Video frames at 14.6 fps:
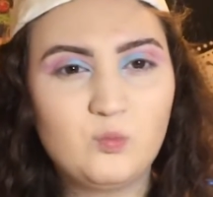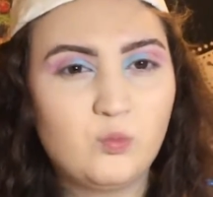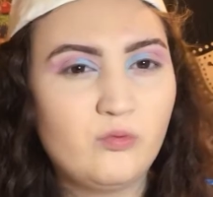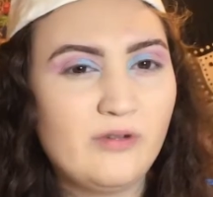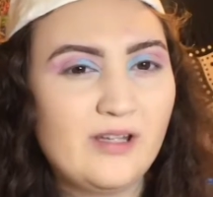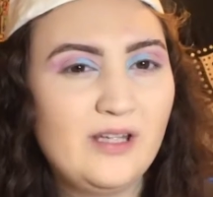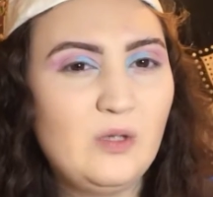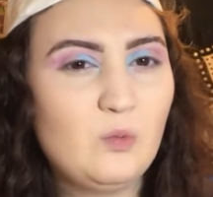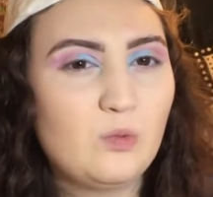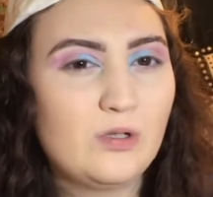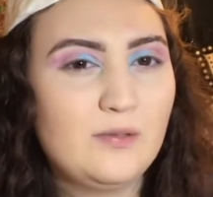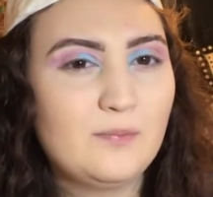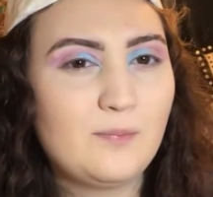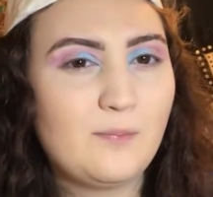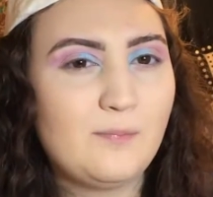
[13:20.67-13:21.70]
really
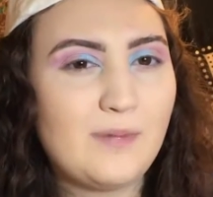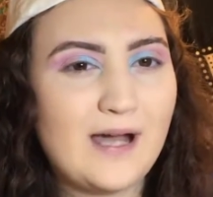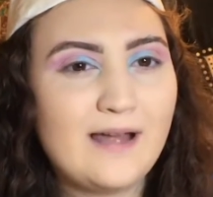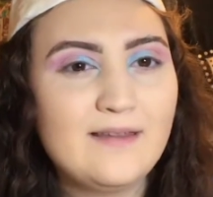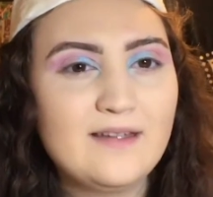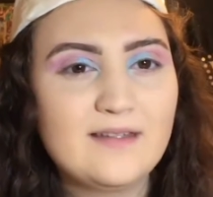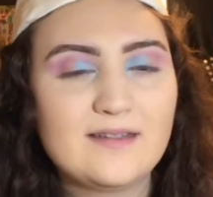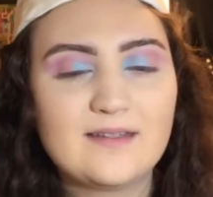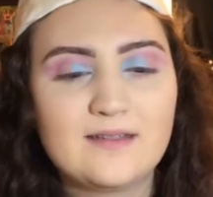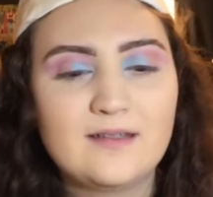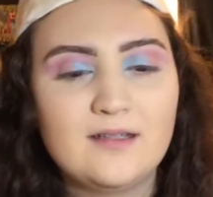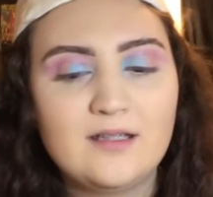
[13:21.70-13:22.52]
wouldn't buy this.